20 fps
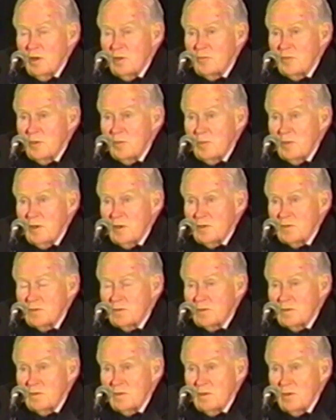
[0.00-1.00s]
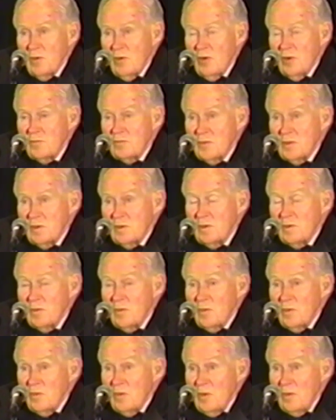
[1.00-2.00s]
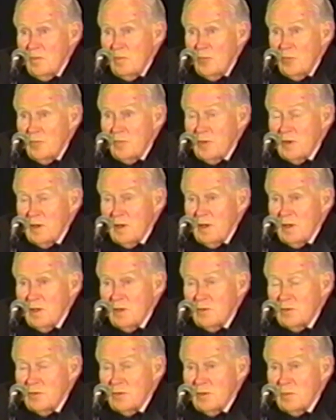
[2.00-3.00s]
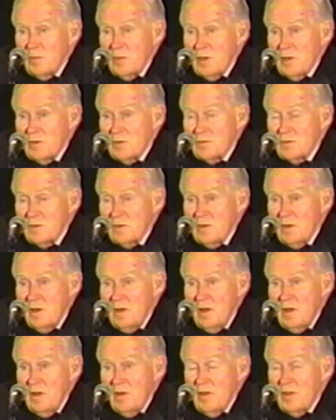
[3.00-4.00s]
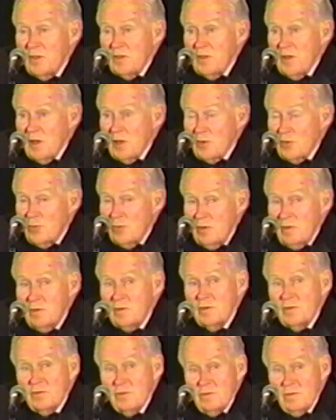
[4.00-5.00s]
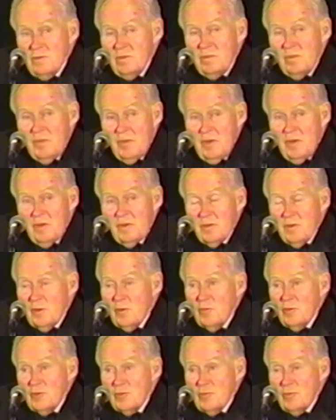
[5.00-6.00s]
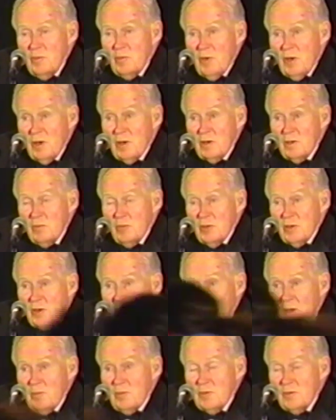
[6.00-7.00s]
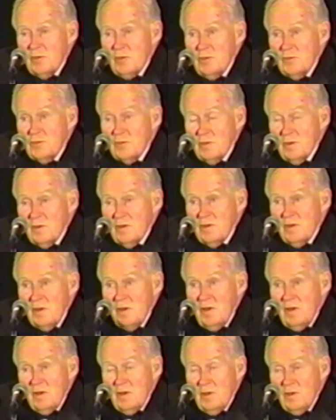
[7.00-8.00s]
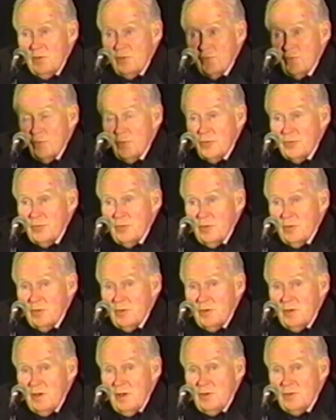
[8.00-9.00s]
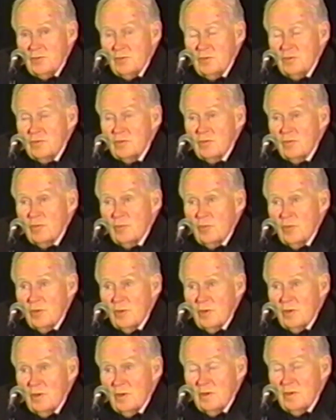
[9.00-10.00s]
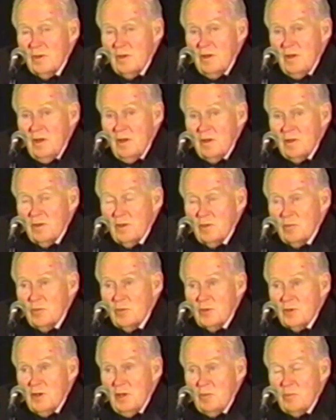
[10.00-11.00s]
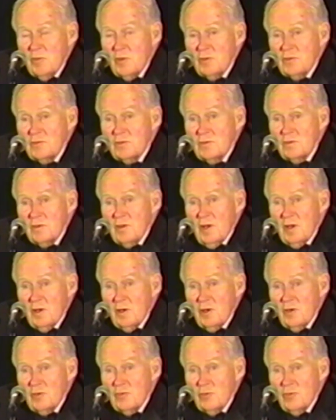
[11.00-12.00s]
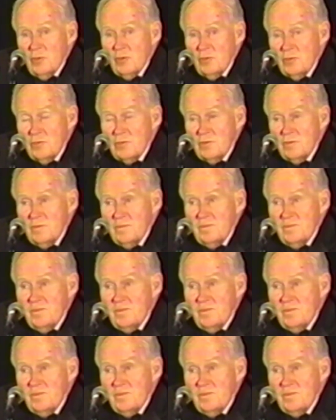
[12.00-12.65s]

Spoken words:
of the best, often moving ahead to the best. Thank goodness there is remarkable competition in 2 or 3 other nations of the world that will keep us on our toes.